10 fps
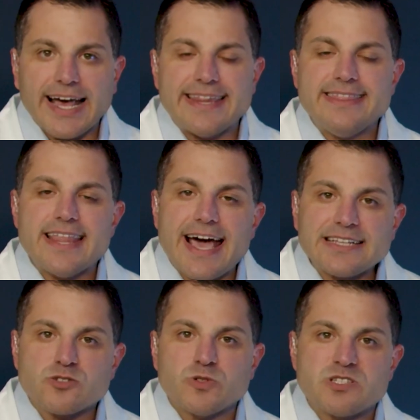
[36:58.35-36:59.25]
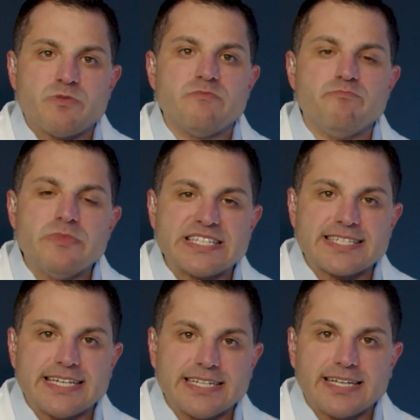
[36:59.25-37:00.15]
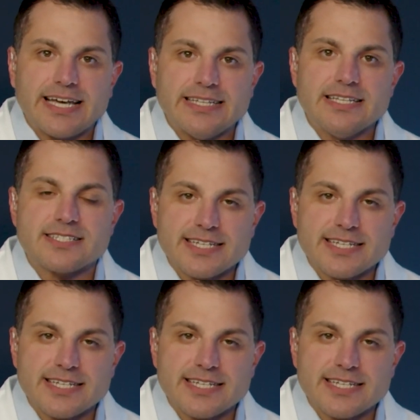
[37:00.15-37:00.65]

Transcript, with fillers: And that's what's been missing in this